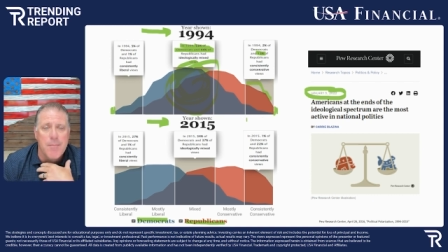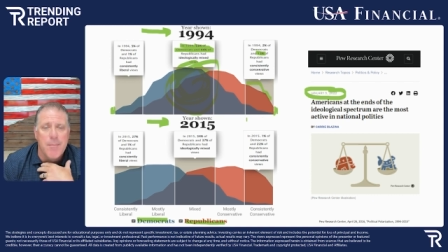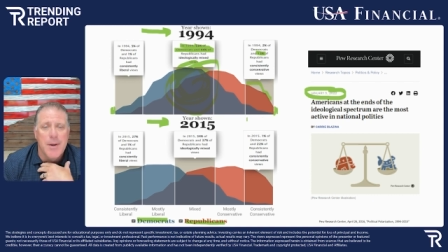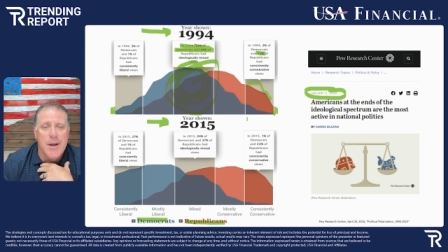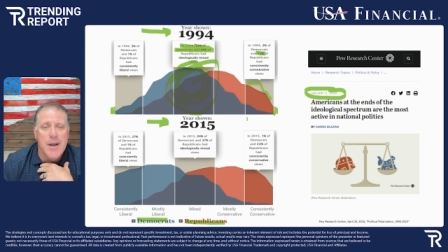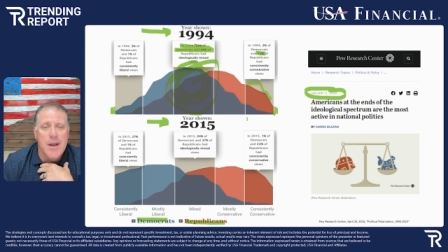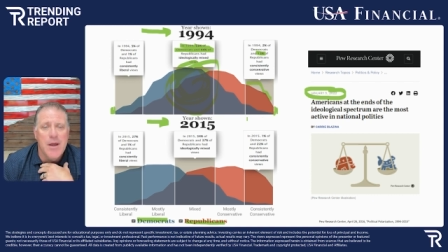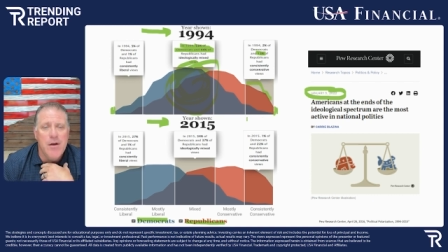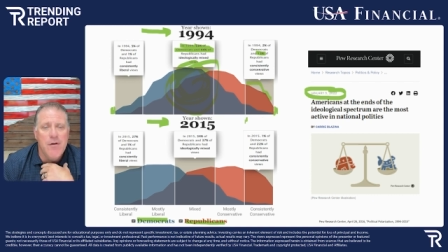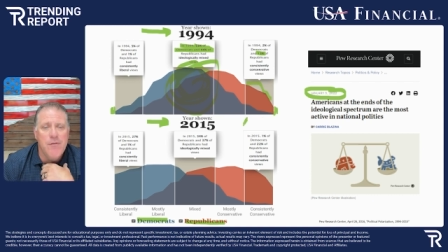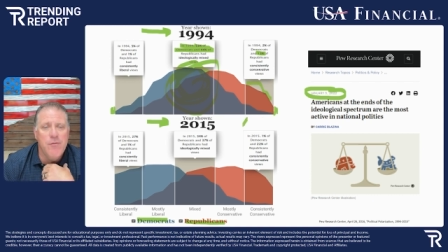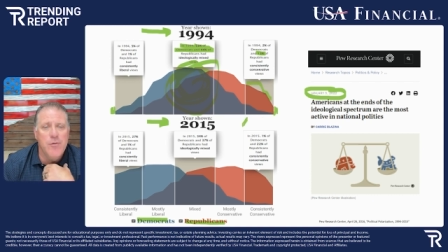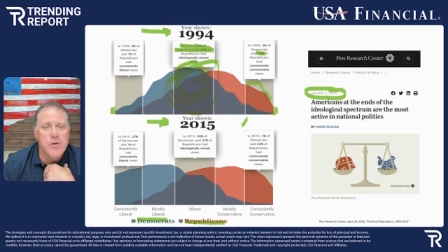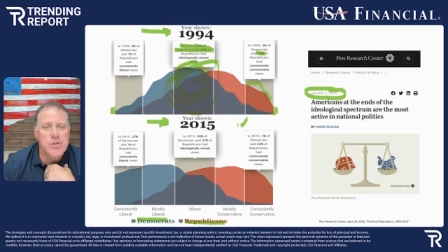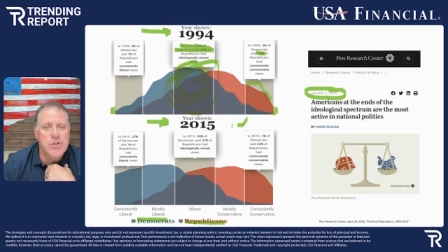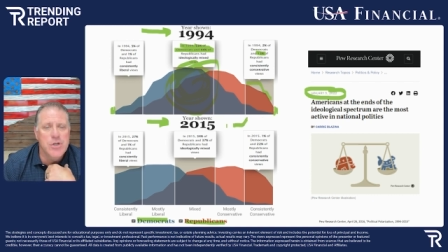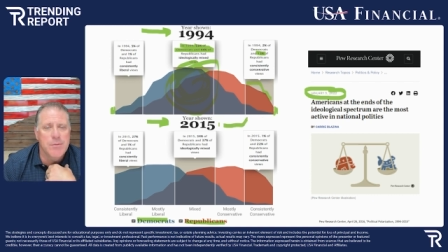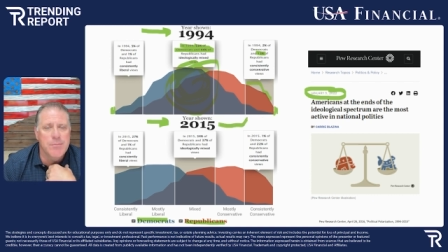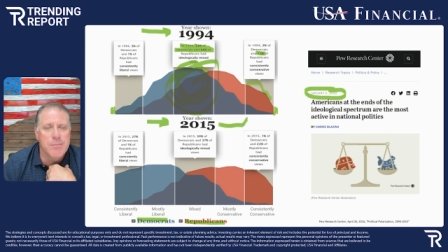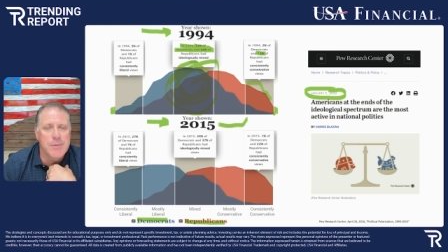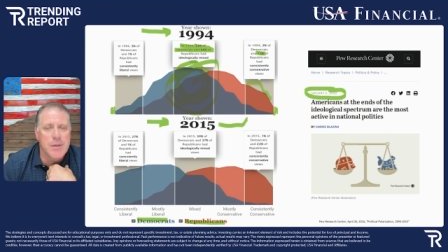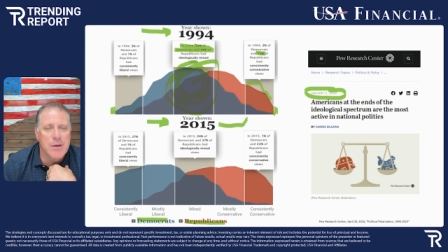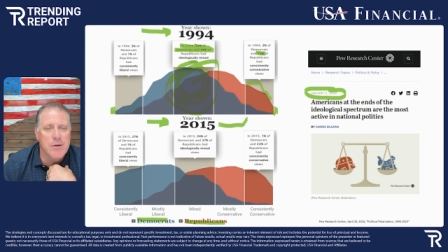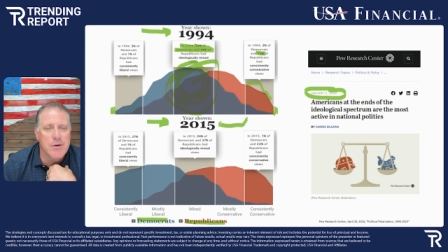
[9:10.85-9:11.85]
But now if we
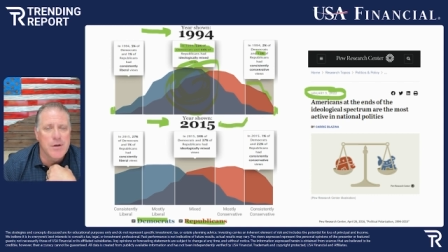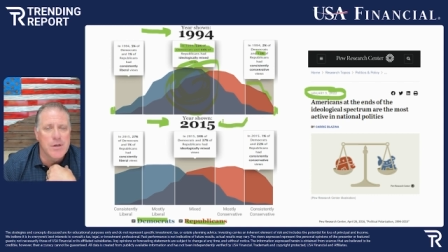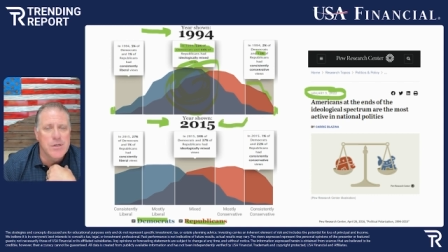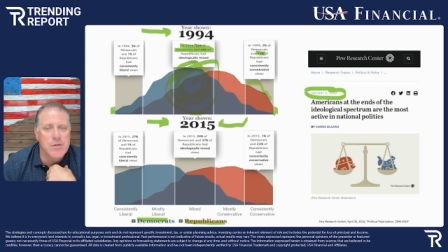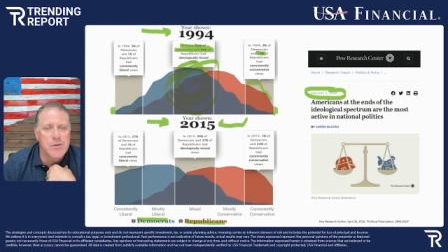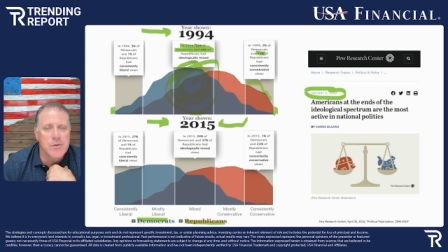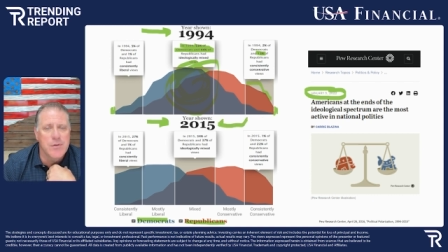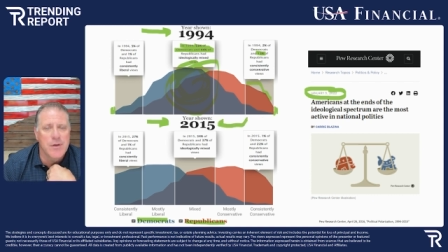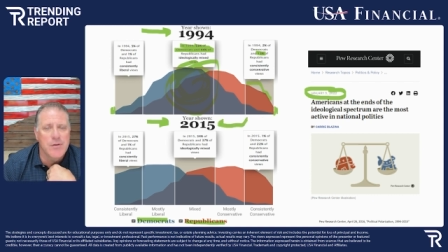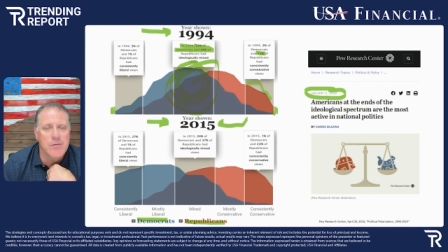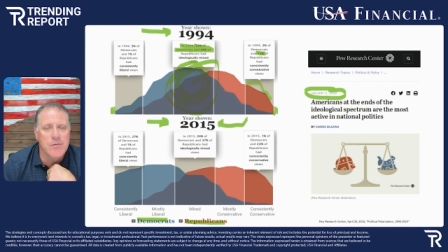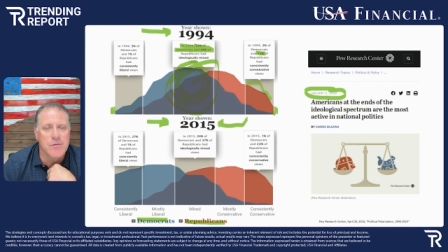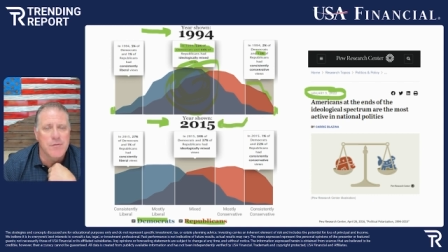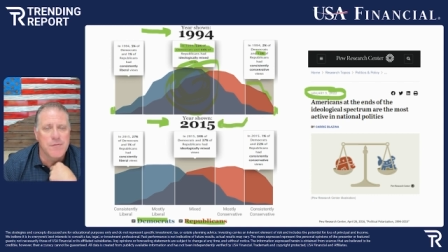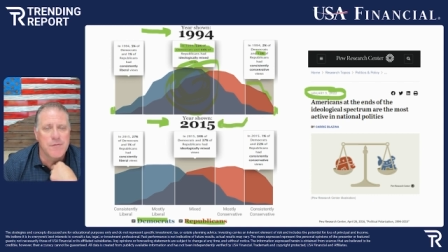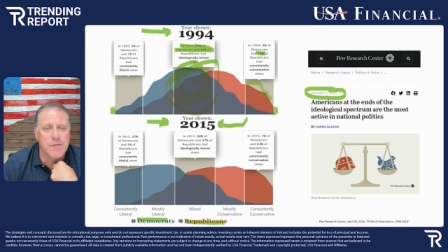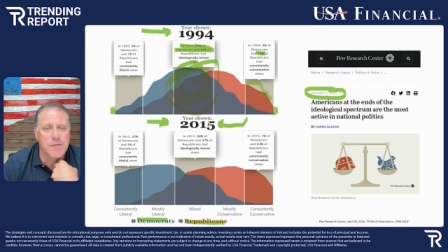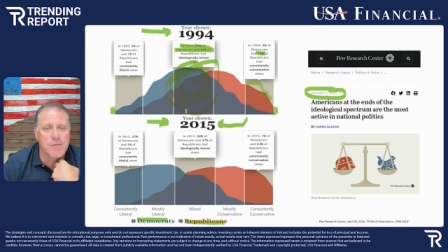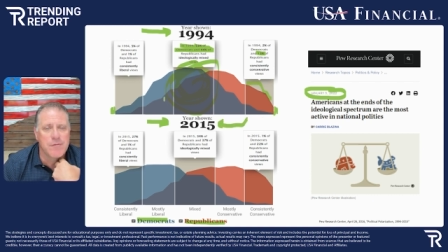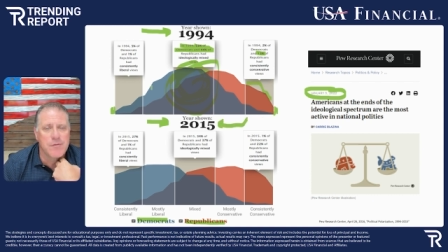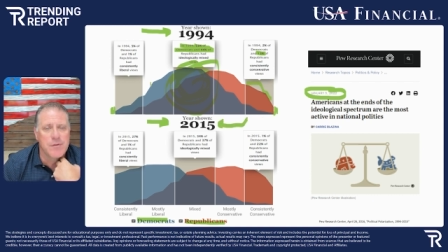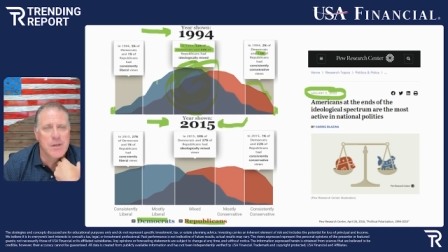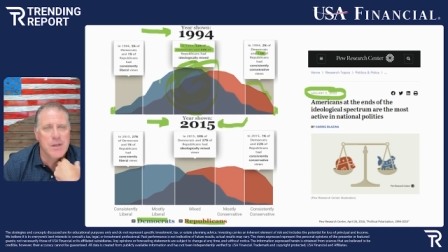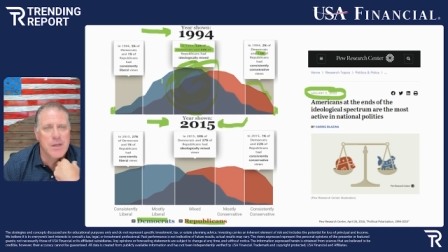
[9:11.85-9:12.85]
jump down to
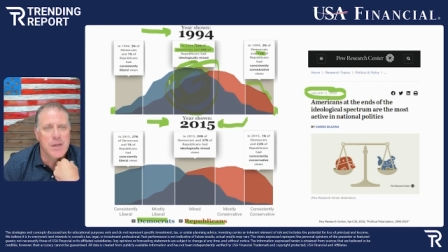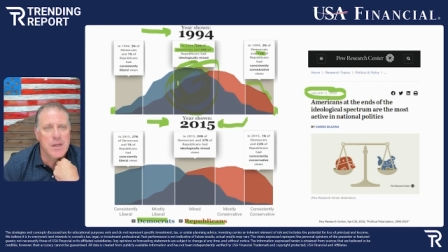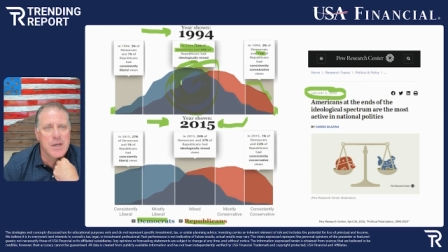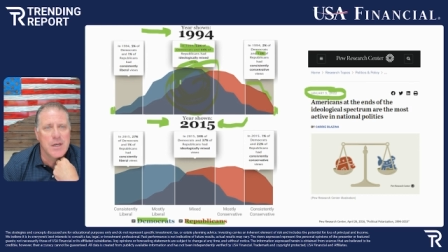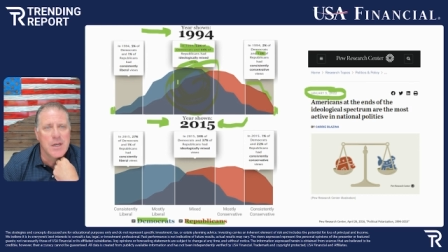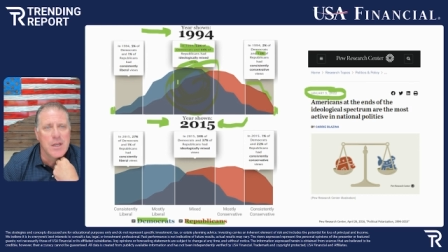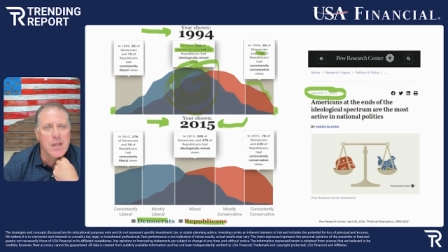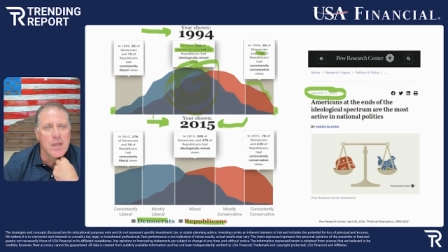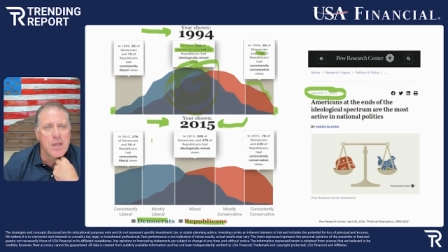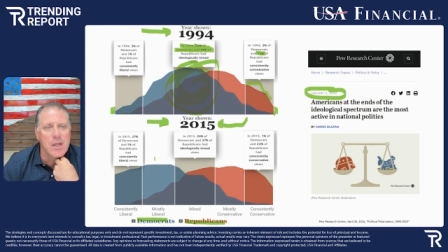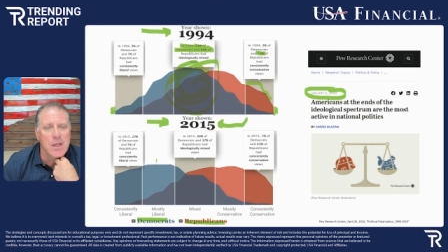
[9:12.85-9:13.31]
2015,